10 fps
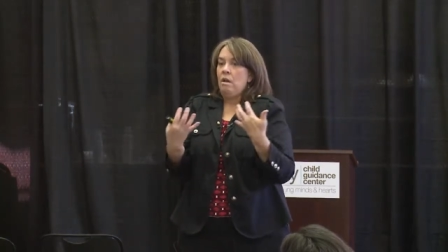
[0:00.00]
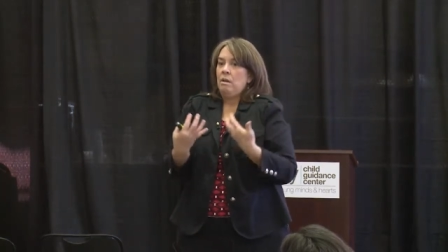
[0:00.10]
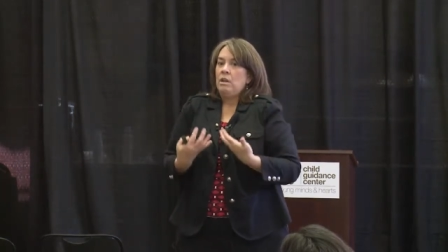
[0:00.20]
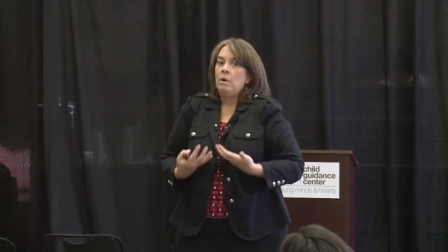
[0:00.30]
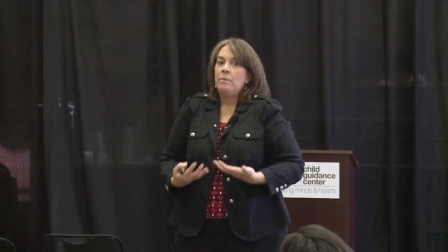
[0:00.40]

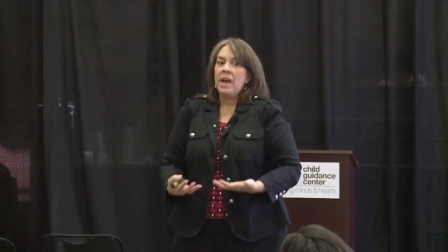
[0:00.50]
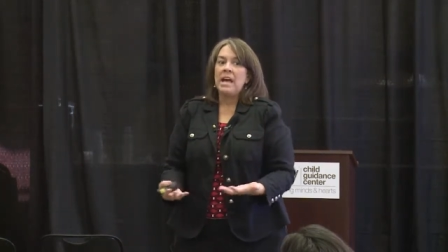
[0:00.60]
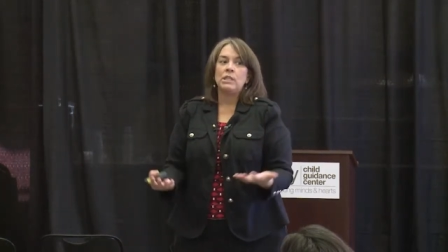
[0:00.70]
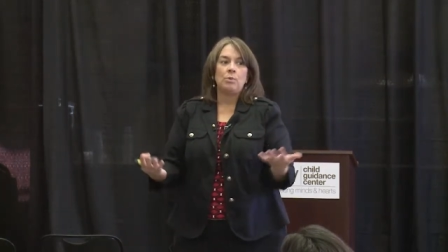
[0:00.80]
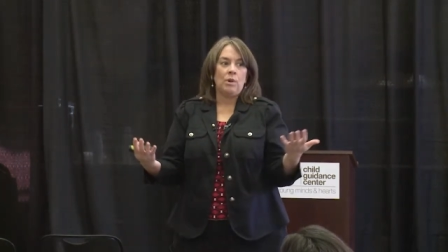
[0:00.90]
You know,
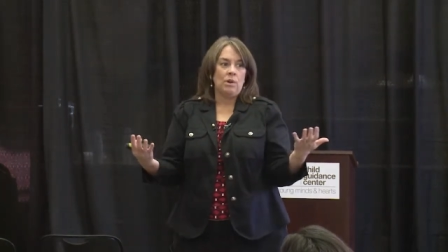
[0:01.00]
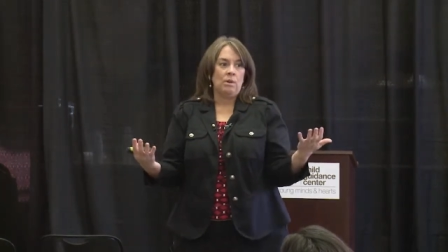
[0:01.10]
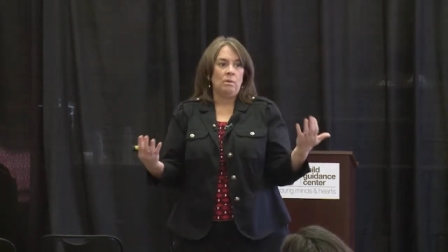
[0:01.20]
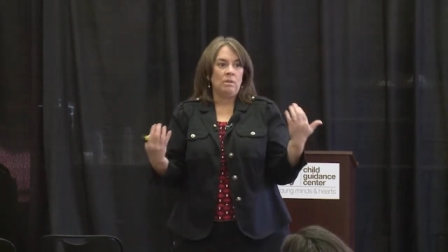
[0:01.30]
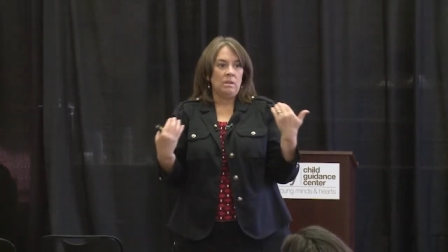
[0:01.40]
that's
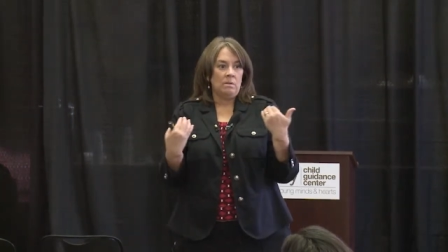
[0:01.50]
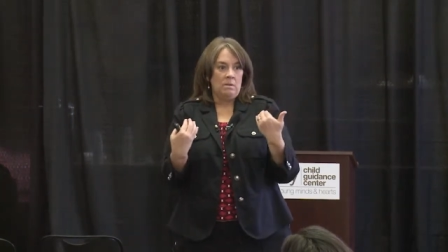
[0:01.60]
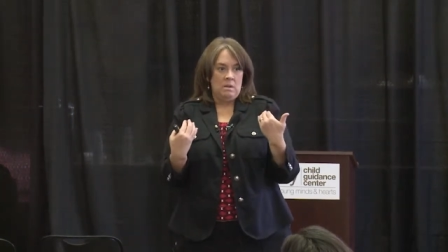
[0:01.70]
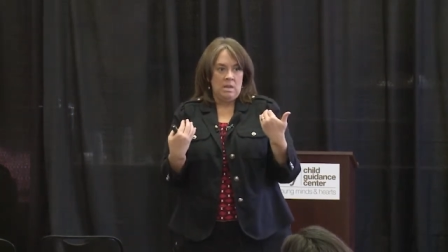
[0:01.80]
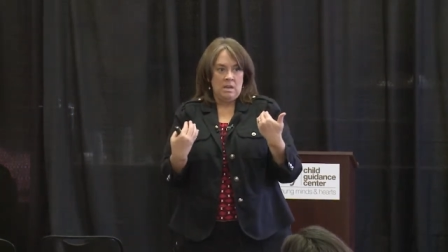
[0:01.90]
where the,
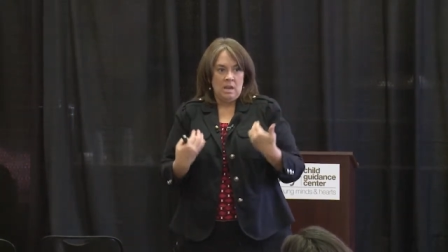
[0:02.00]
the